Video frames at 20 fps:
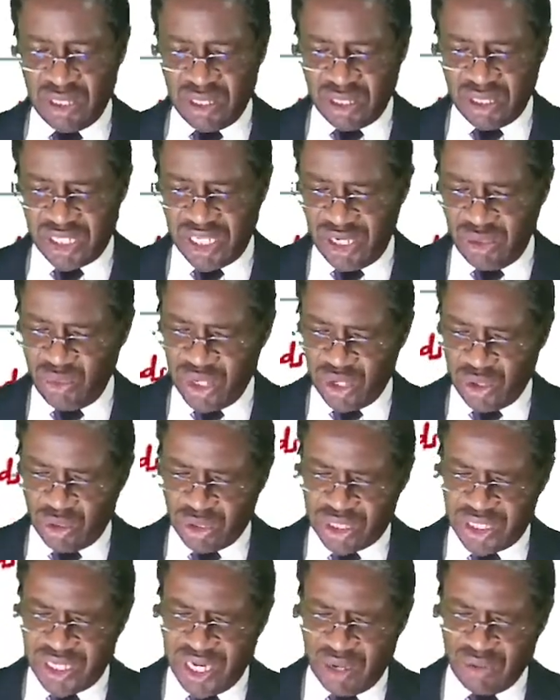Then we
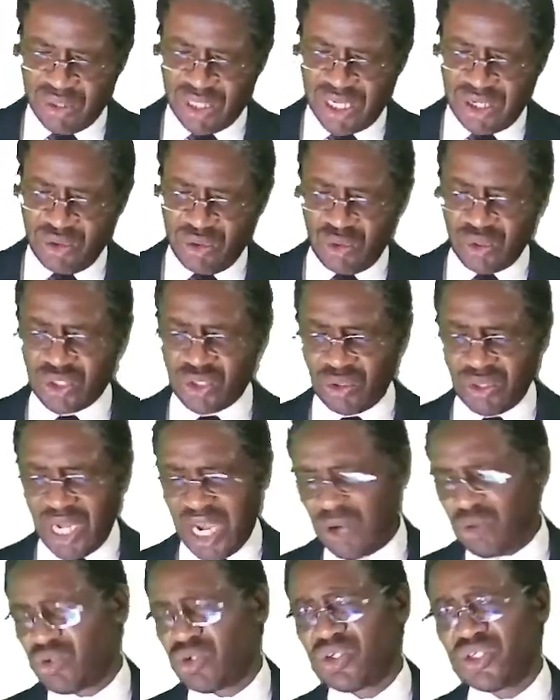wrote down the notes on
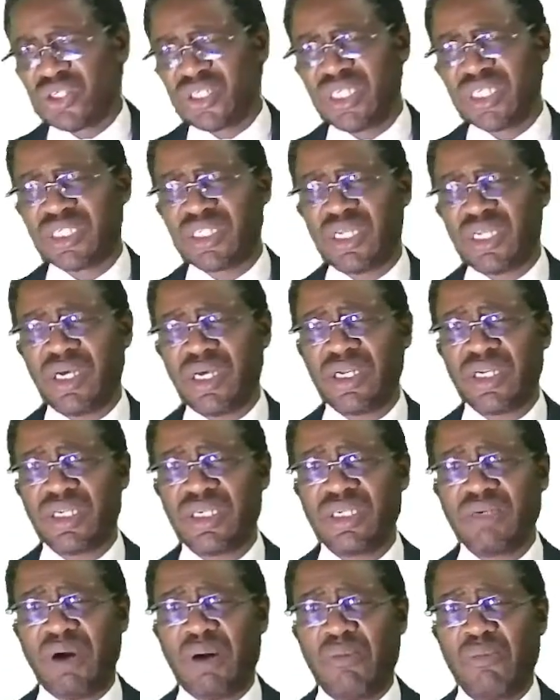how to treat the
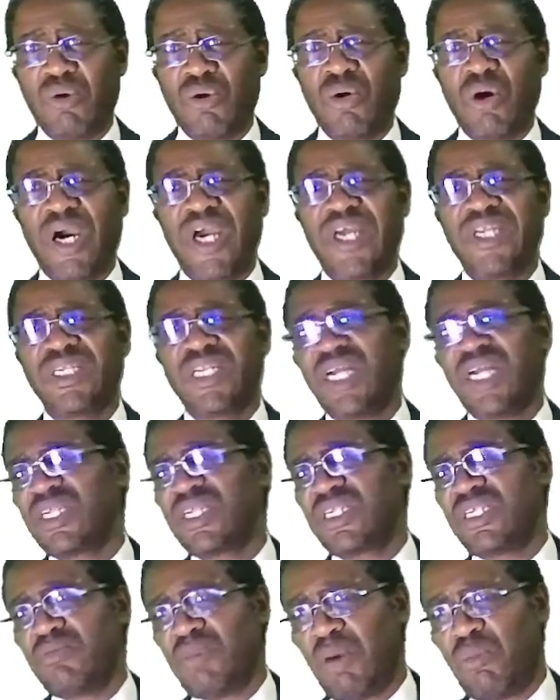redeemable and
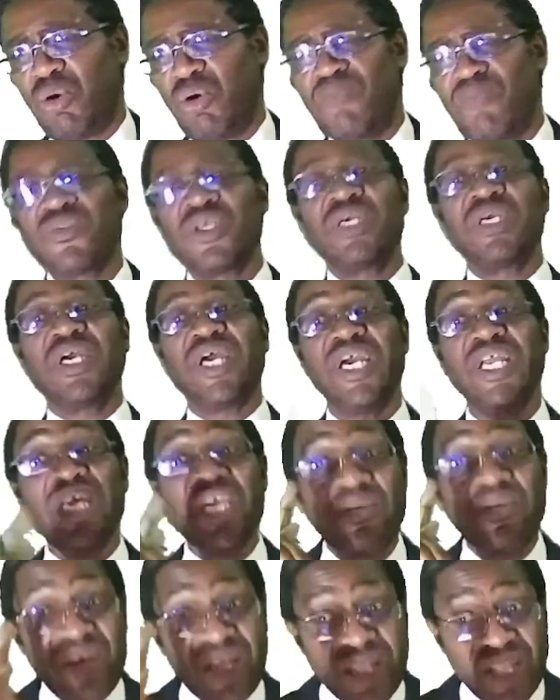non-redeemable, and
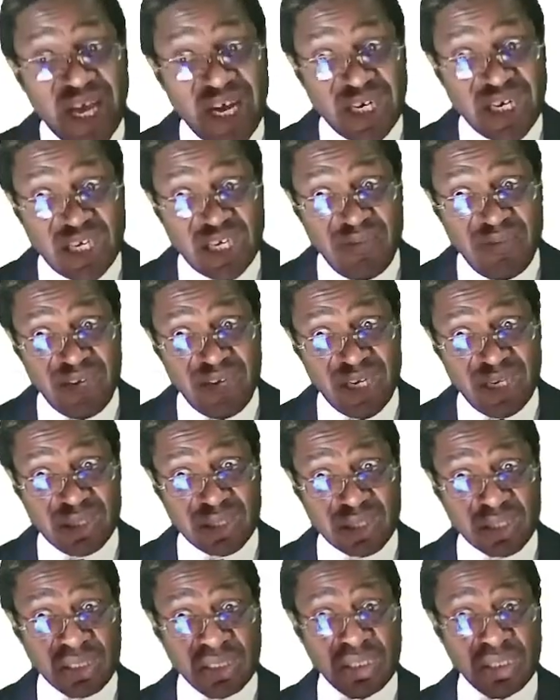even their dividends.